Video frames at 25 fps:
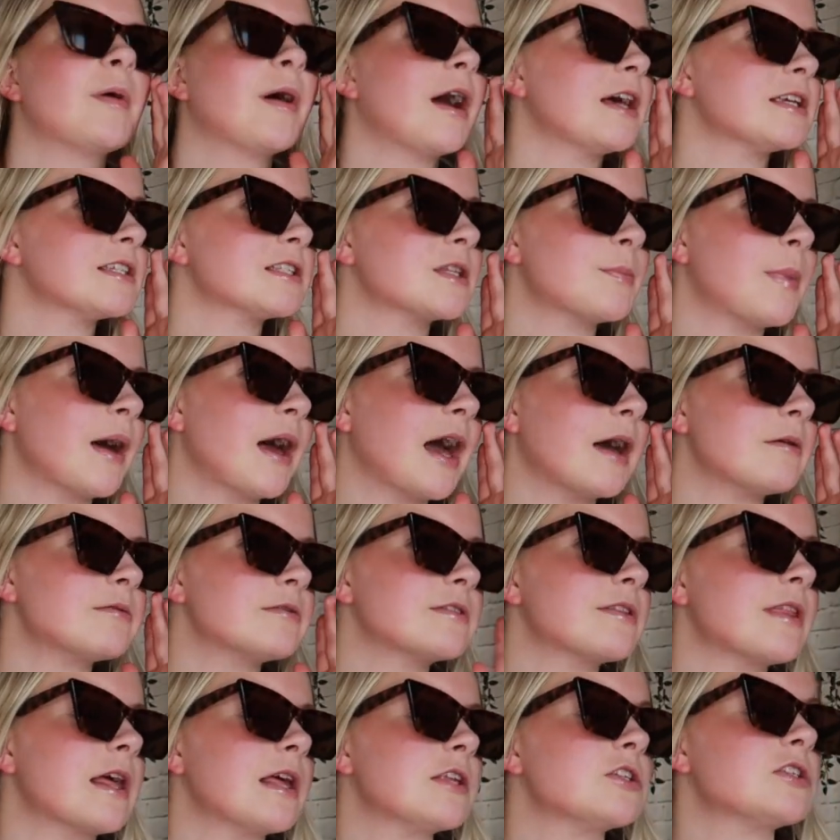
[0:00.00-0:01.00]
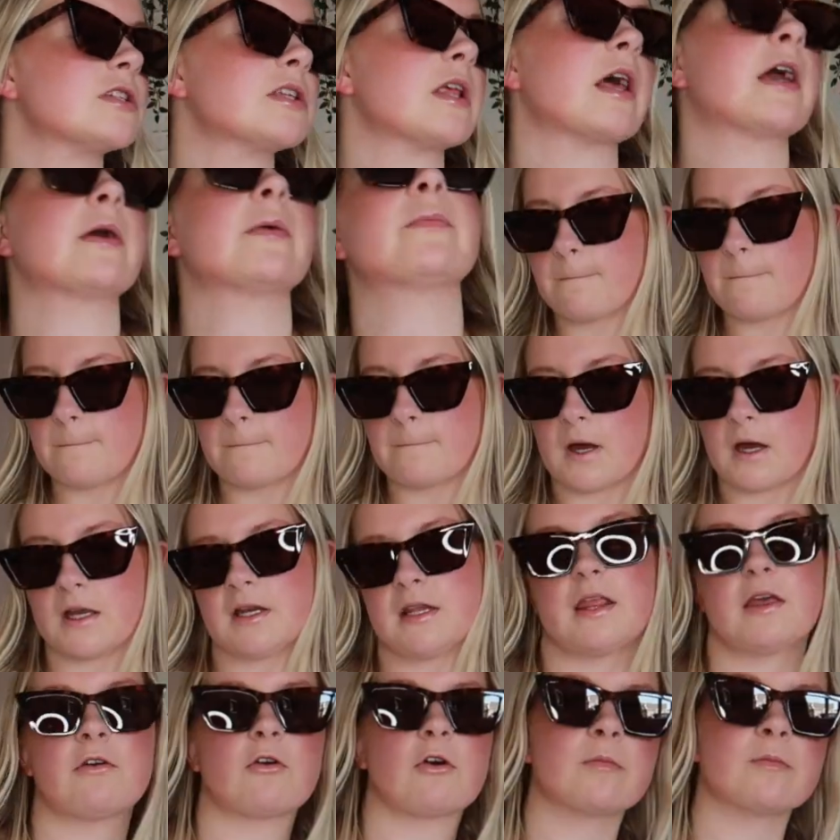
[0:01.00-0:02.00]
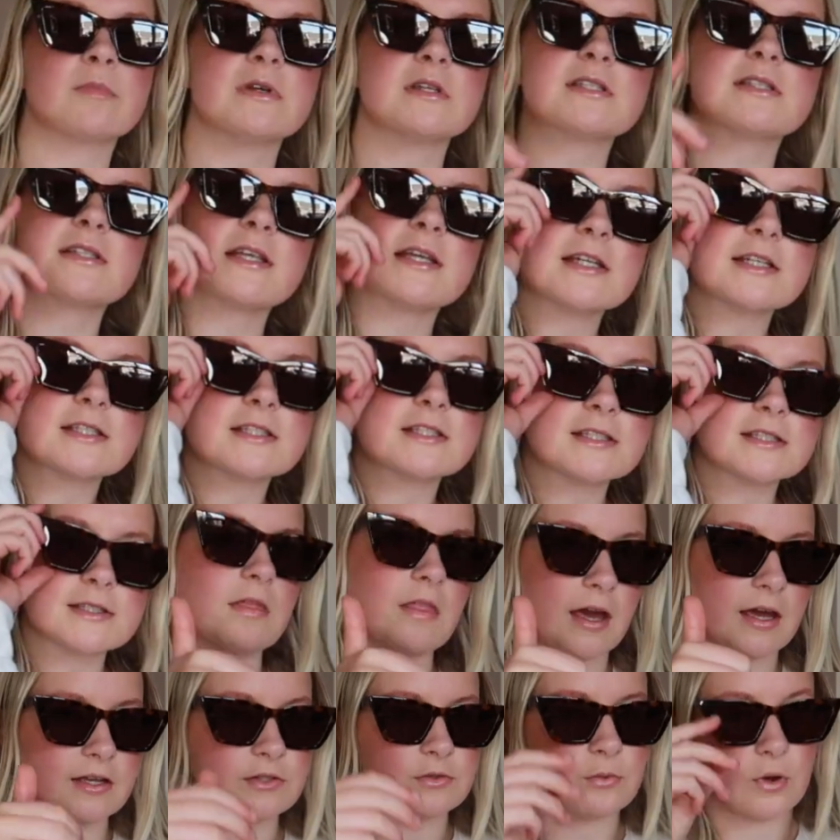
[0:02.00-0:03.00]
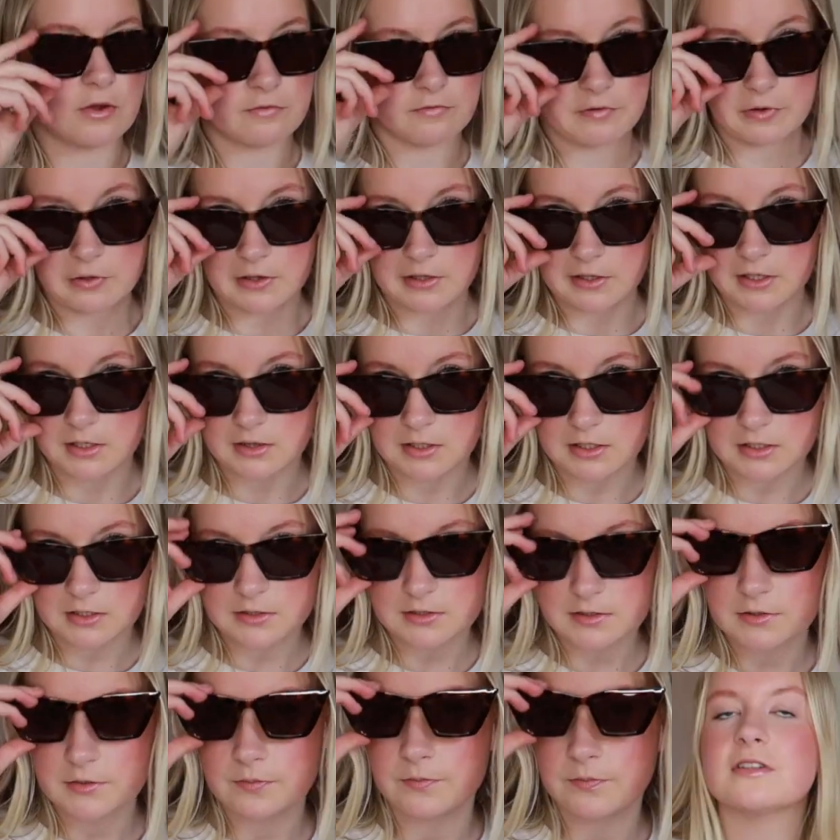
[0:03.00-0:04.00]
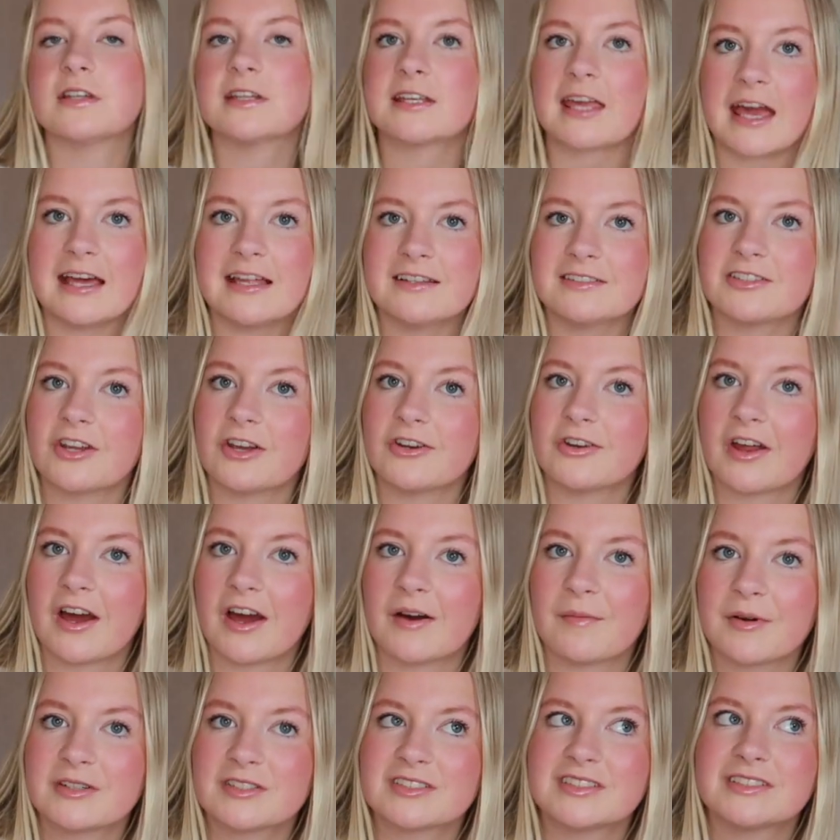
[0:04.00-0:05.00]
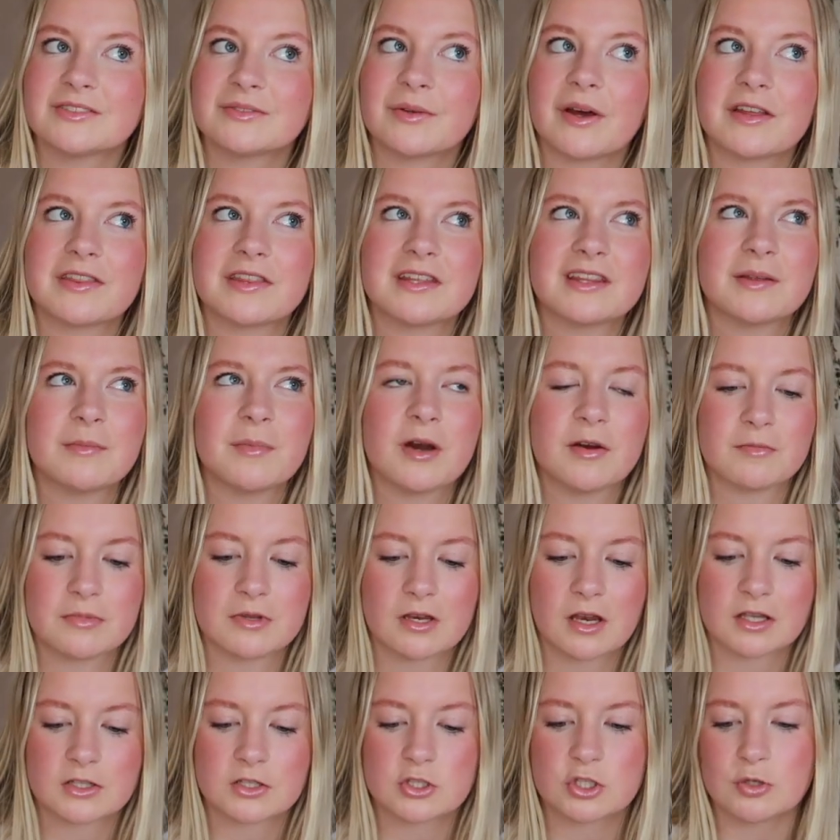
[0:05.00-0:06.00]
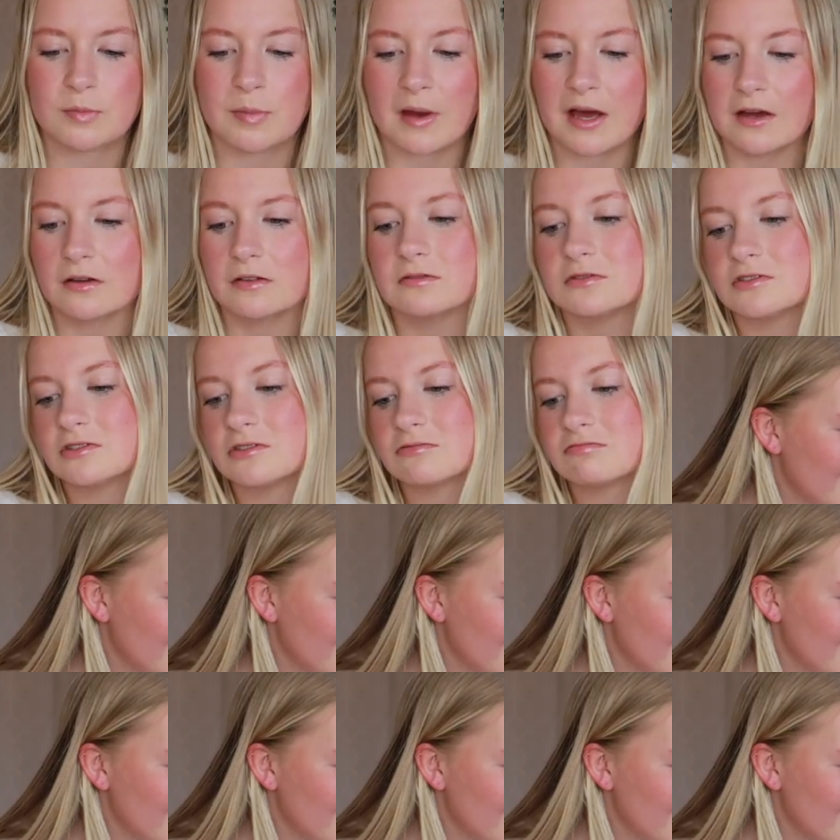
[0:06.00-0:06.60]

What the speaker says: past the paps and they're just like minding their own business. That is what I feel like in these. Again, don't know how much these were. I think they might have been like £2.